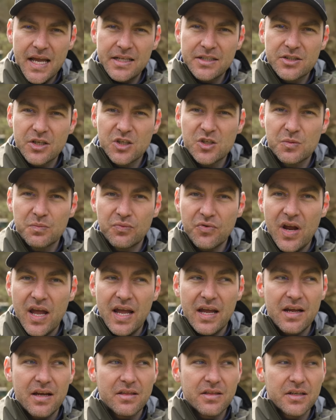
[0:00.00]
into
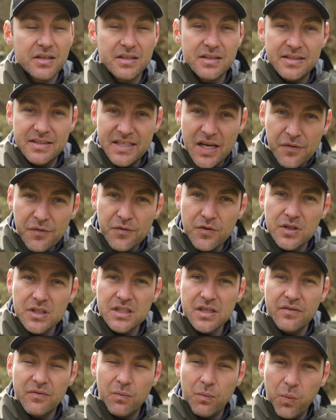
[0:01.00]
spring, the
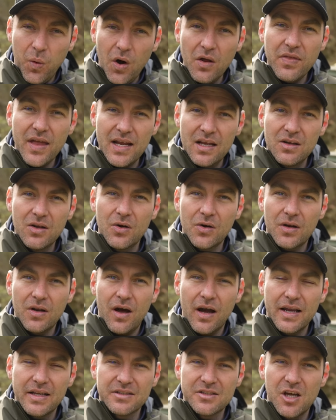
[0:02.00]
difference of what they look
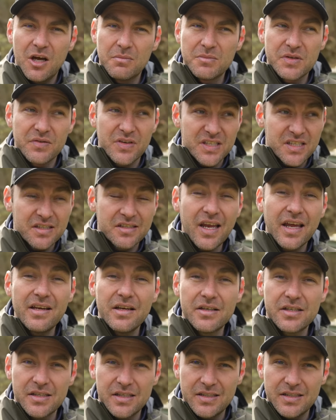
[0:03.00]
like in terms of a status